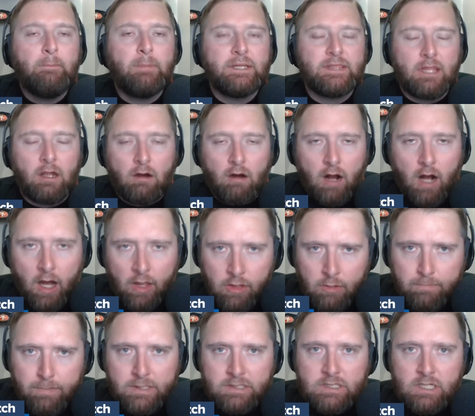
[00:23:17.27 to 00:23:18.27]
but there are
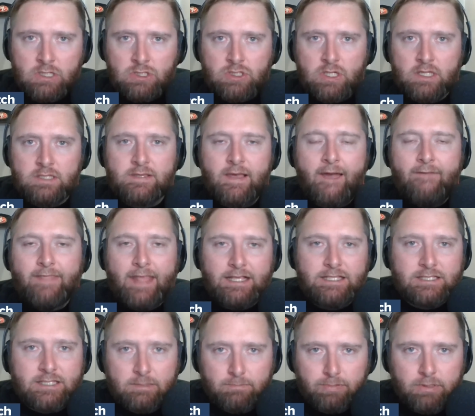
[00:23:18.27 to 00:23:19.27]
other positions that
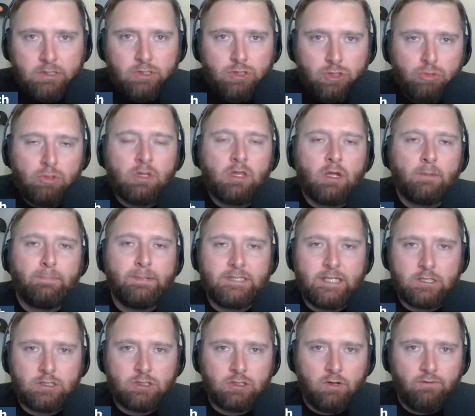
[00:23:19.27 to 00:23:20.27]
simply, due to their
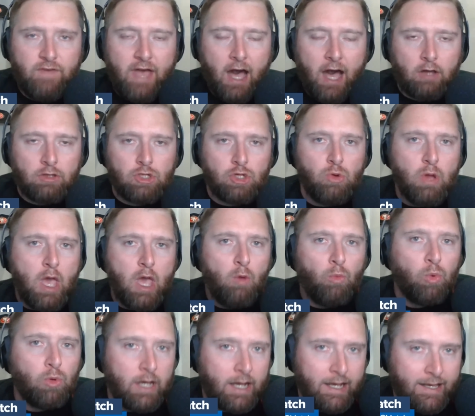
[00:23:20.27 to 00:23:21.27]
positional value,
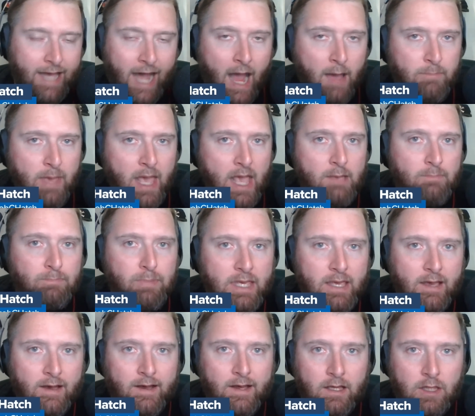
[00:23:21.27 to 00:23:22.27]
a guy may
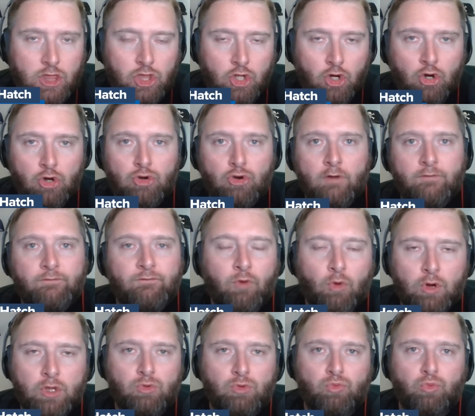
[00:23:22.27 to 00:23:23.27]
be a third or a
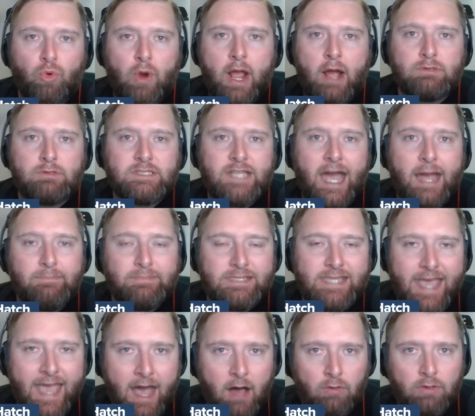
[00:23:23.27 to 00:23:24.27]
fourth round type
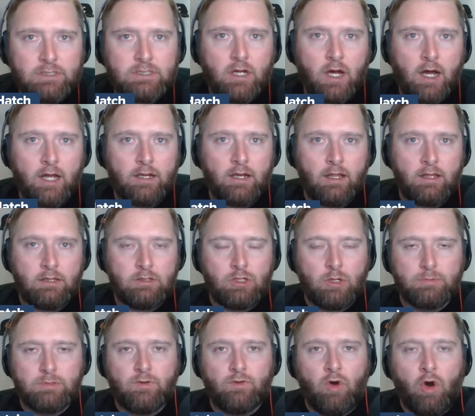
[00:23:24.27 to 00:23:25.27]
talent in
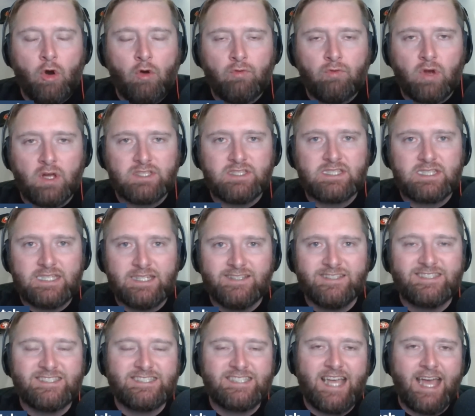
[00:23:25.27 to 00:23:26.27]
terms of overall
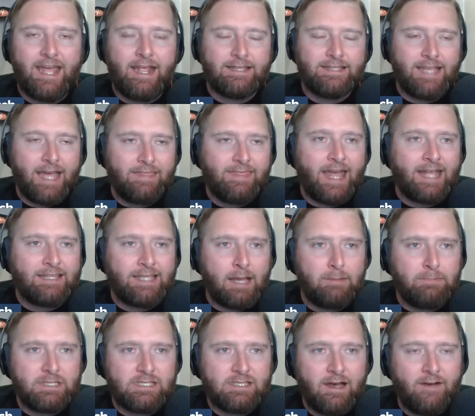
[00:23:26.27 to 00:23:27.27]
skill set, that
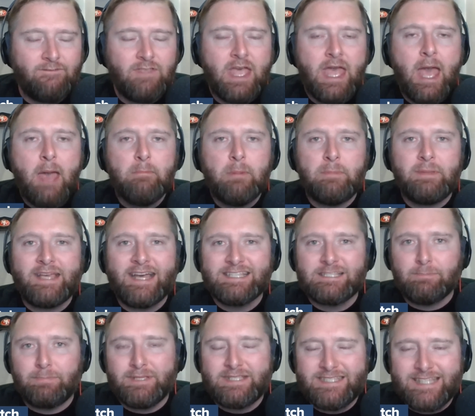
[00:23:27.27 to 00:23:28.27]
type of stuff. But
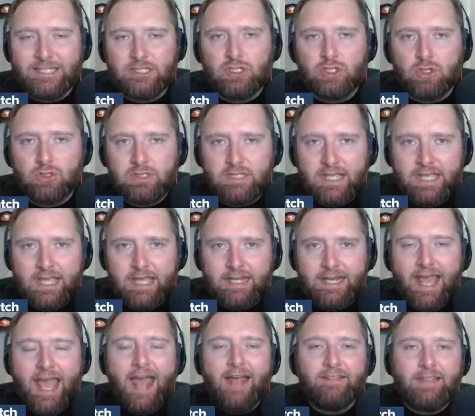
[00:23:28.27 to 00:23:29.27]
because of positional
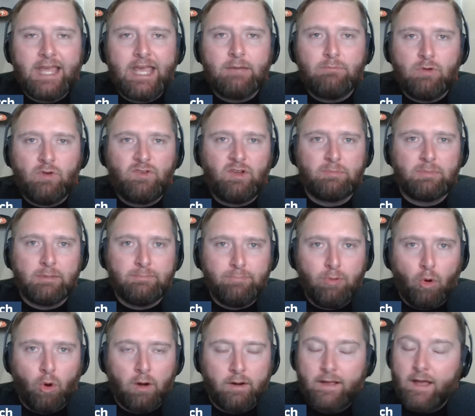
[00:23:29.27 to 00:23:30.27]
need, they get moved up the
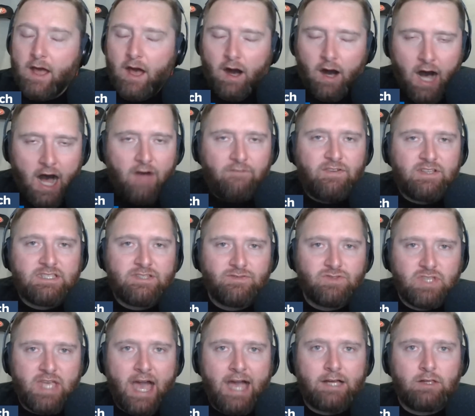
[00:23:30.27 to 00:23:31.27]
board.
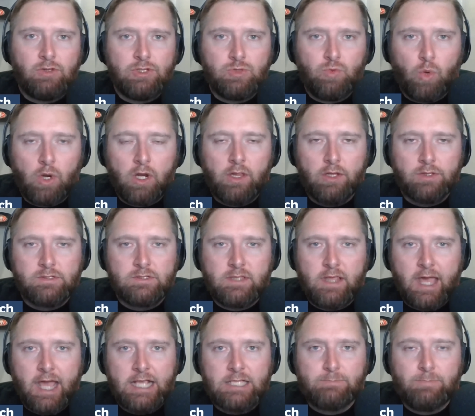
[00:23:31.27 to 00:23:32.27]
Offensive tackle is one of those
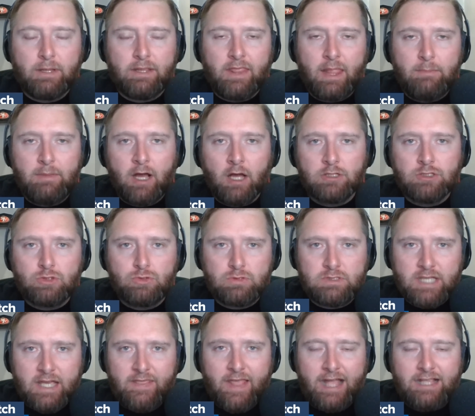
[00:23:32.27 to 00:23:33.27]
things, but let me also
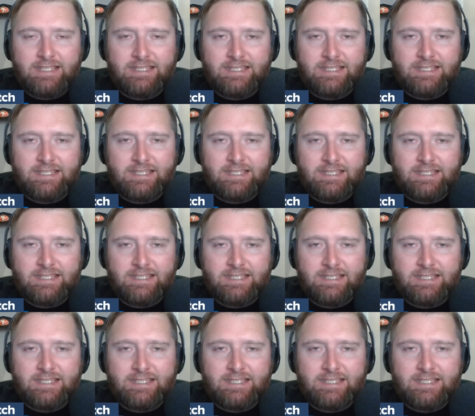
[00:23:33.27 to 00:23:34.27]
say that sounds
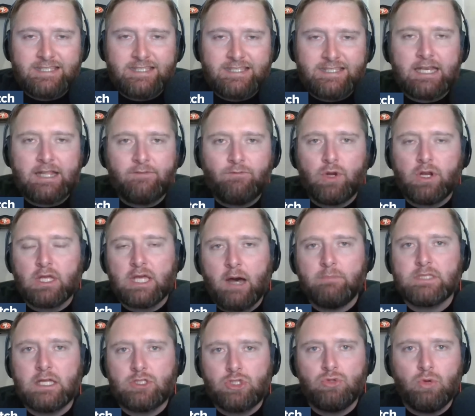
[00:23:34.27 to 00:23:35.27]
negative when it comes
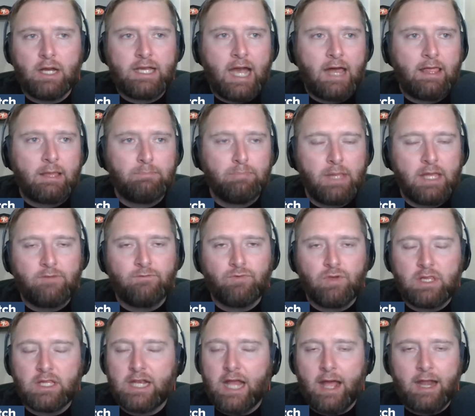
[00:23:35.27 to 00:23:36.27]
to a guy like Blake
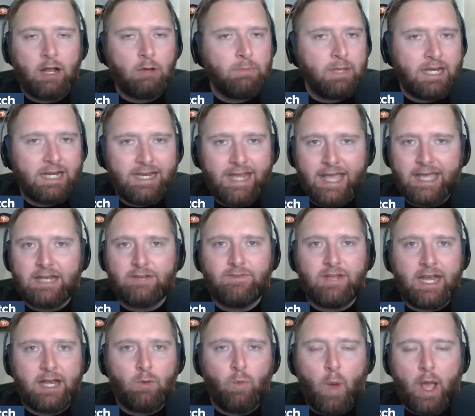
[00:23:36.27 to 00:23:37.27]
Freeland. I don't mean it negative
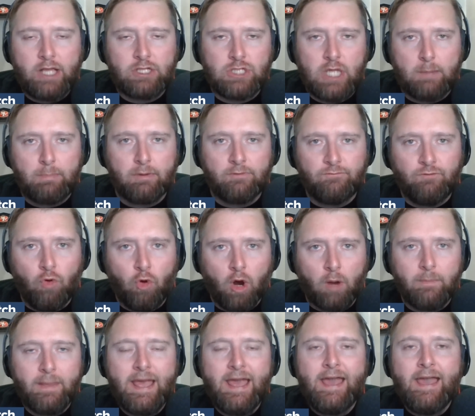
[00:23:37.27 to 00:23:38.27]
in any way, shape, or
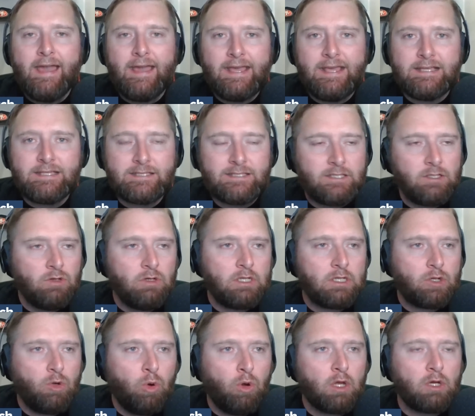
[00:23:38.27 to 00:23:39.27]
form. He is
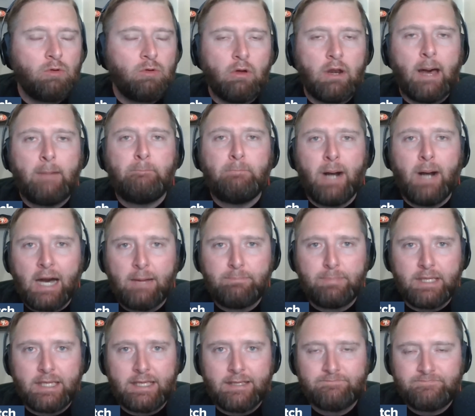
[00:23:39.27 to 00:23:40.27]
still, quote unquote, a
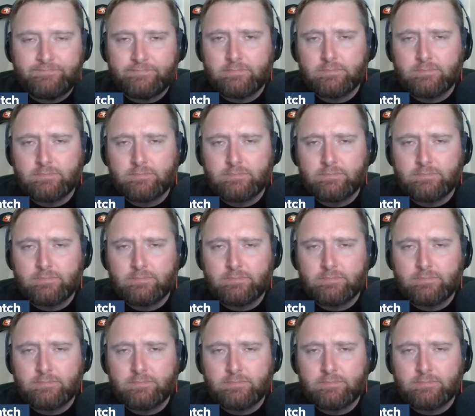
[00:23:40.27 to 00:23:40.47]
puppy